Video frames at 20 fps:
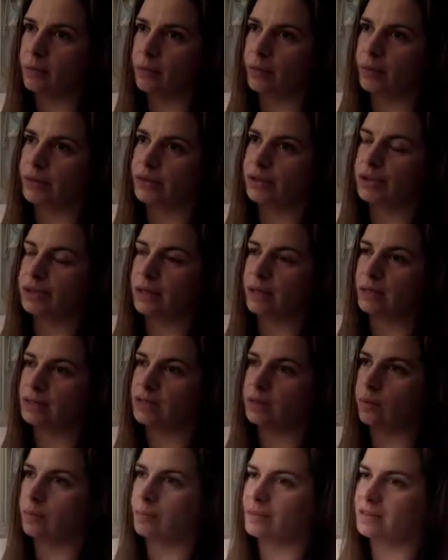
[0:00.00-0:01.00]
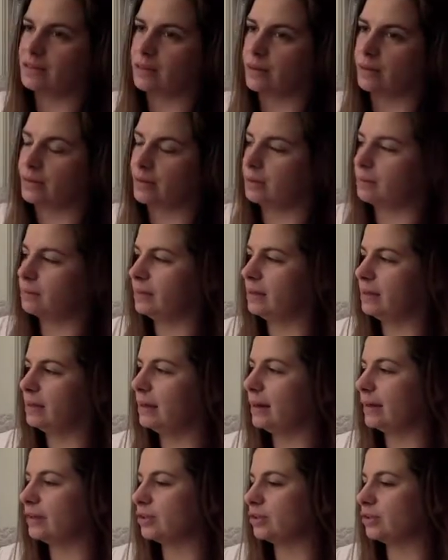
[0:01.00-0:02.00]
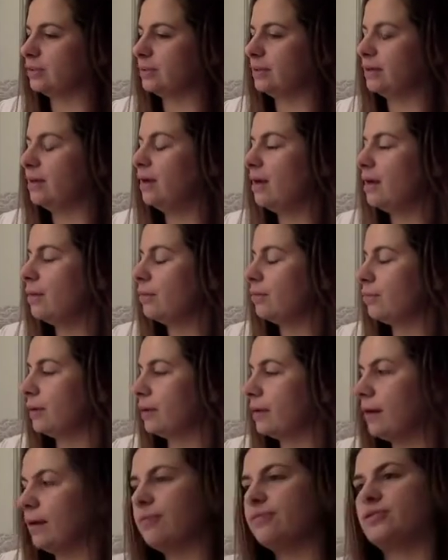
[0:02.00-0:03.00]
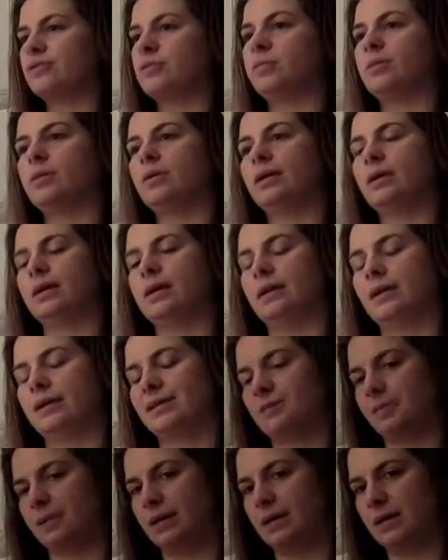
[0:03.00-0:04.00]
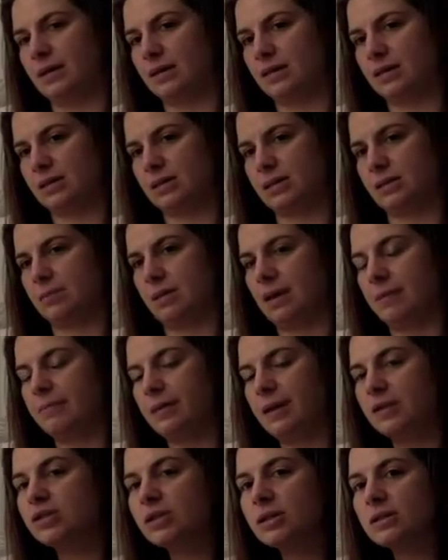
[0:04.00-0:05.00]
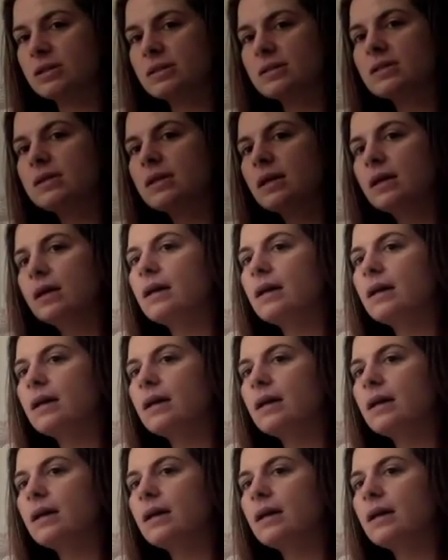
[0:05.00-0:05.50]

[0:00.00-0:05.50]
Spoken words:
which as a women's health NP, I should be pretty comfortable in explaining this to my patients,